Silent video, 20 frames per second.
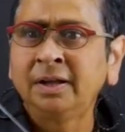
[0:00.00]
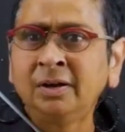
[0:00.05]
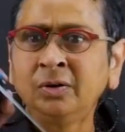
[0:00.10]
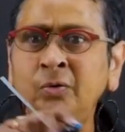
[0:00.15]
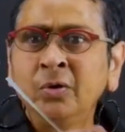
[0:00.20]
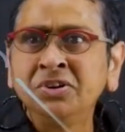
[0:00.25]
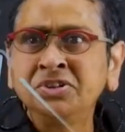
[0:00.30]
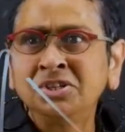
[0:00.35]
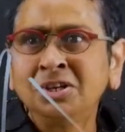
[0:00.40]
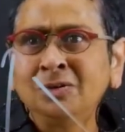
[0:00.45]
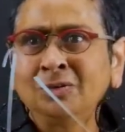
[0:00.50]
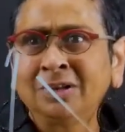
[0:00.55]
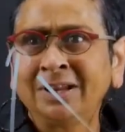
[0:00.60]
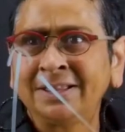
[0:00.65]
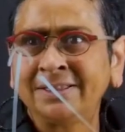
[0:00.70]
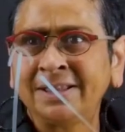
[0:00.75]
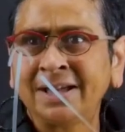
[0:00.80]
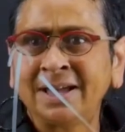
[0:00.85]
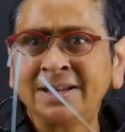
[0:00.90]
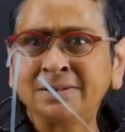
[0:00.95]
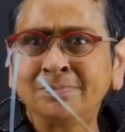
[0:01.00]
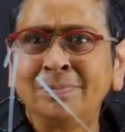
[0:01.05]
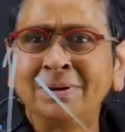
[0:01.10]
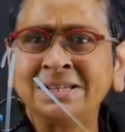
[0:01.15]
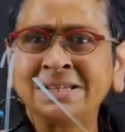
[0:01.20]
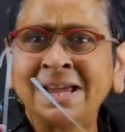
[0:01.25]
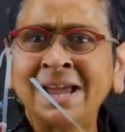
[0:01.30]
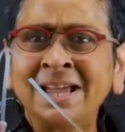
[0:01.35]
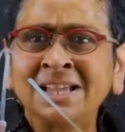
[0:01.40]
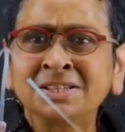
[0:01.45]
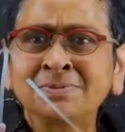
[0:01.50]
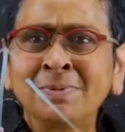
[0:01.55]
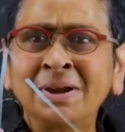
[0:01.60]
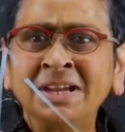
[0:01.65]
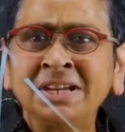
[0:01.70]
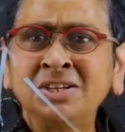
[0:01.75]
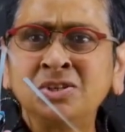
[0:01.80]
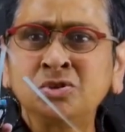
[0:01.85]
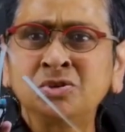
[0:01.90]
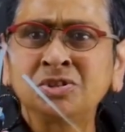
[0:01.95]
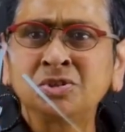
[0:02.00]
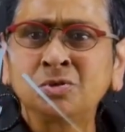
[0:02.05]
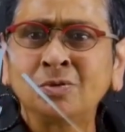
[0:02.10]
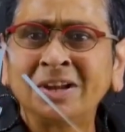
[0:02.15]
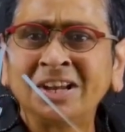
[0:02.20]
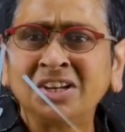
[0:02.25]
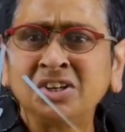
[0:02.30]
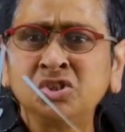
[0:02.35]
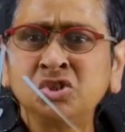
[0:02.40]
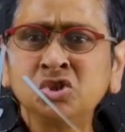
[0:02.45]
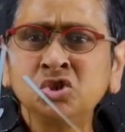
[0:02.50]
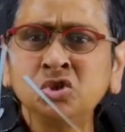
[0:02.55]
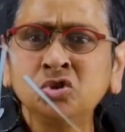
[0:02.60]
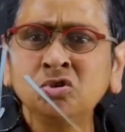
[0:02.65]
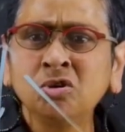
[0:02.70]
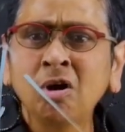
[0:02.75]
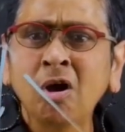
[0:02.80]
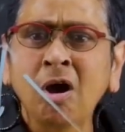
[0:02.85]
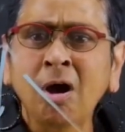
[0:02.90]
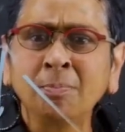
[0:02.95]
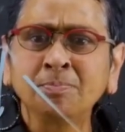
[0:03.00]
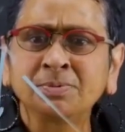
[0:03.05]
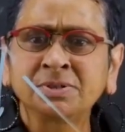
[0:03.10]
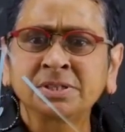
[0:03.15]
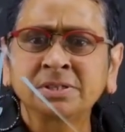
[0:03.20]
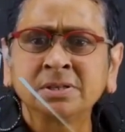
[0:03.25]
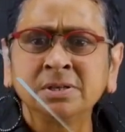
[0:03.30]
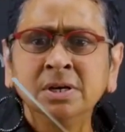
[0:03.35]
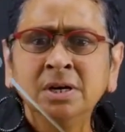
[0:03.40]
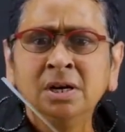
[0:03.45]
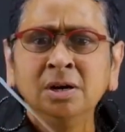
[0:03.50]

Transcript: going to look like that. But as my interest rate drops,